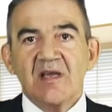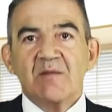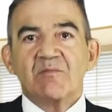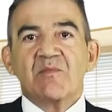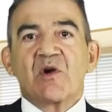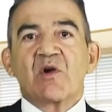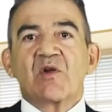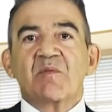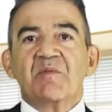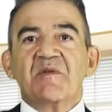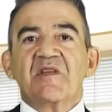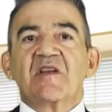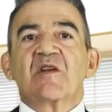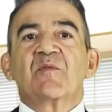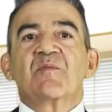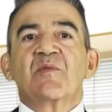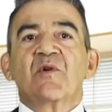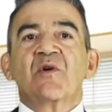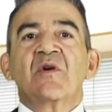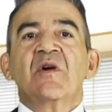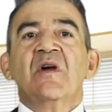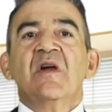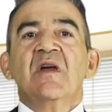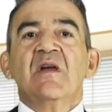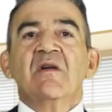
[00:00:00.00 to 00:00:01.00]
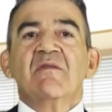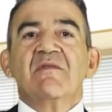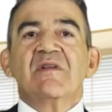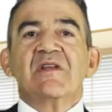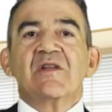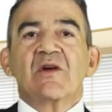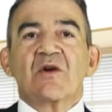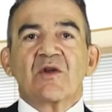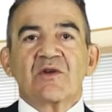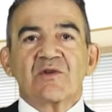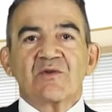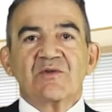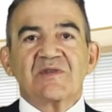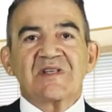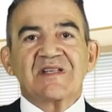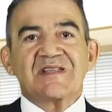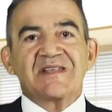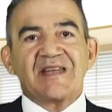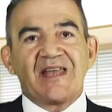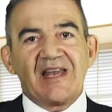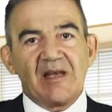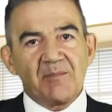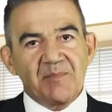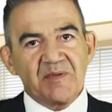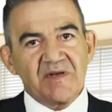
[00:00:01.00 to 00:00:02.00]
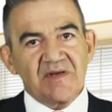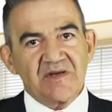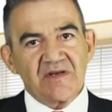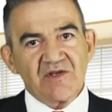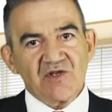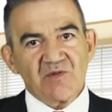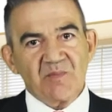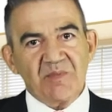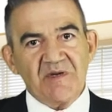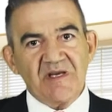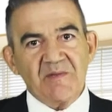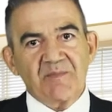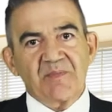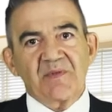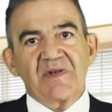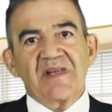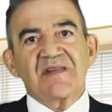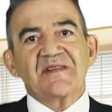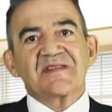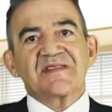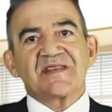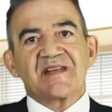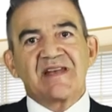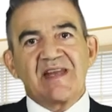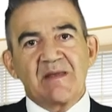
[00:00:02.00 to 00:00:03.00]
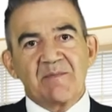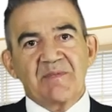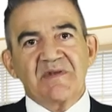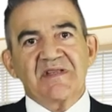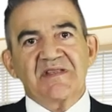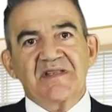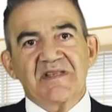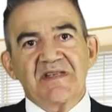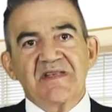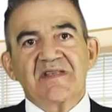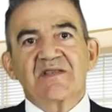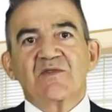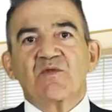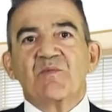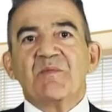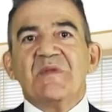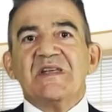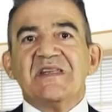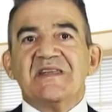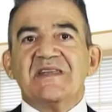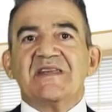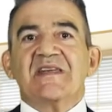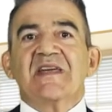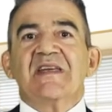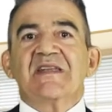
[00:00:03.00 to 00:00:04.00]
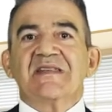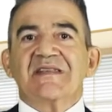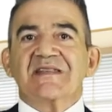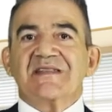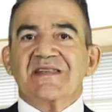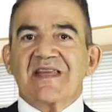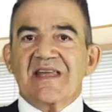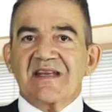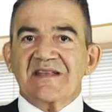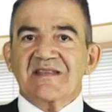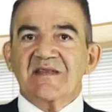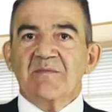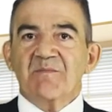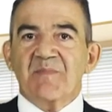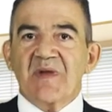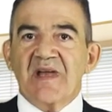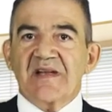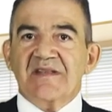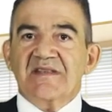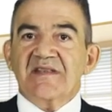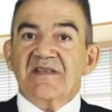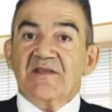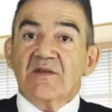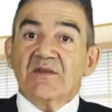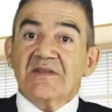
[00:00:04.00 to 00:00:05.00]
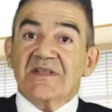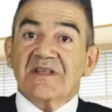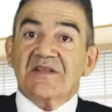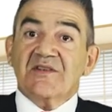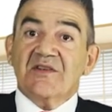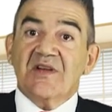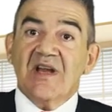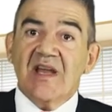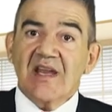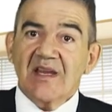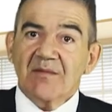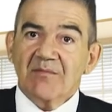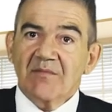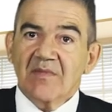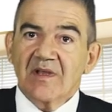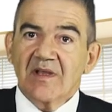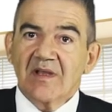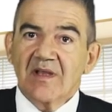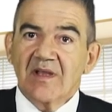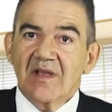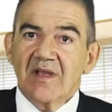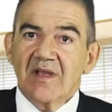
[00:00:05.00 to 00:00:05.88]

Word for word: Bank Mirabaud will argue that helping rich people and celebrities to mitigate the tax impact is not a crime.